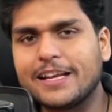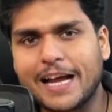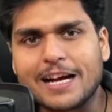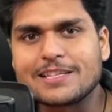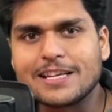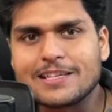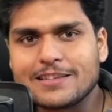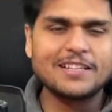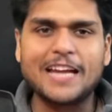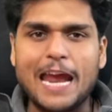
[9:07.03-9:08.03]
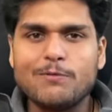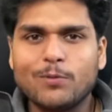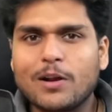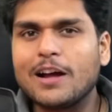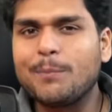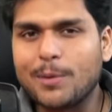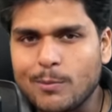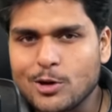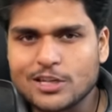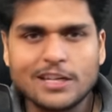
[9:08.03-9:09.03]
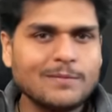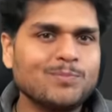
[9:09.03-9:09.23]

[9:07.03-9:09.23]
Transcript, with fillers: React.js. Time for a promotion,